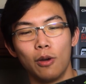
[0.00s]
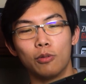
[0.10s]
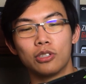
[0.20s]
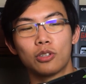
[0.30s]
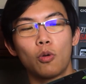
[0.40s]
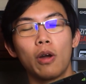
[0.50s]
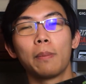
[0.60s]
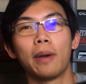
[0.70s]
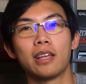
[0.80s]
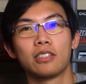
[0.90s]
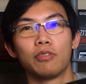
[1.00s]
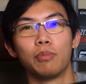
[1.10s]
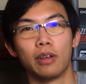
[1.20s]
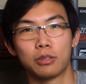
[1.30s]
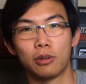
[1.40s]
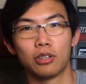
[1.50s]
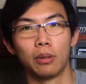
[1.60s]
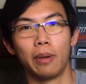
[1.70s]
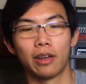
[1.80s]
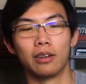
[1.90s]
which is quite massive, especially
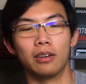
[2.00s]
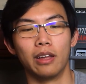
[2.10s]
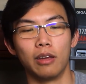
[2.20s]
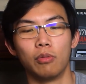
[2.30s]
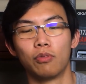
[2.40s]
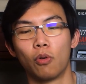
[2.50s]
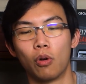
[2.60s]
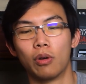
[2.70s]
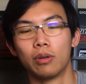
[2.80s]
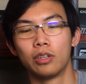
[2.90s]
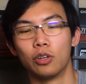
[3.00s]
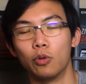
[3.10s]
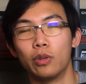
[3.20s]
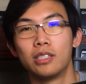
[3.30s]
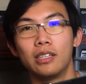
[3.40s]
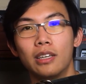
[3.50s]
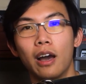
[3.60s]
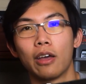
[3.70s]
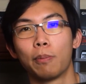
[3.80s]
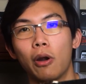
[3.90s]
back in the day before, you know, we see
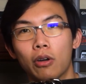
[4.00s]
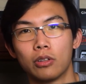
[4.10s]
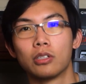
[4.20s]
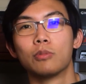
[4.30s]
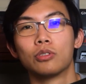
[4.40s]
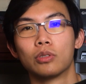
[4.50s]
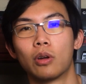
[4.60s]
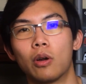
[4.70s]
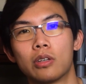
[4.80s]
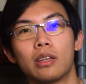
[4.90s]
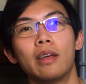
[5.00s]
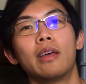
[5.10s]
high power consumption cards,